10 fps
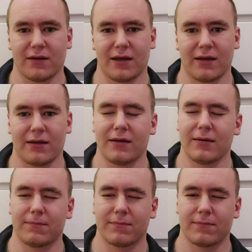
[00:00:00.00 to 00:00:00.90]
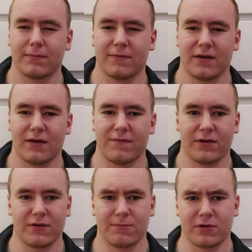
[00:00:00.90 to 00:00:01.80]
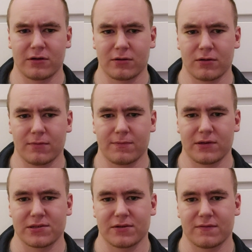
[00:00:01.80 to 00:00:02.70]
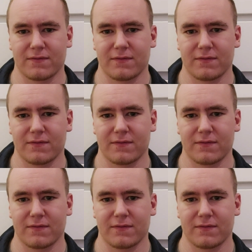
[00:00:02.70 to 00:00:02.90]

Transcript: a very particular piece of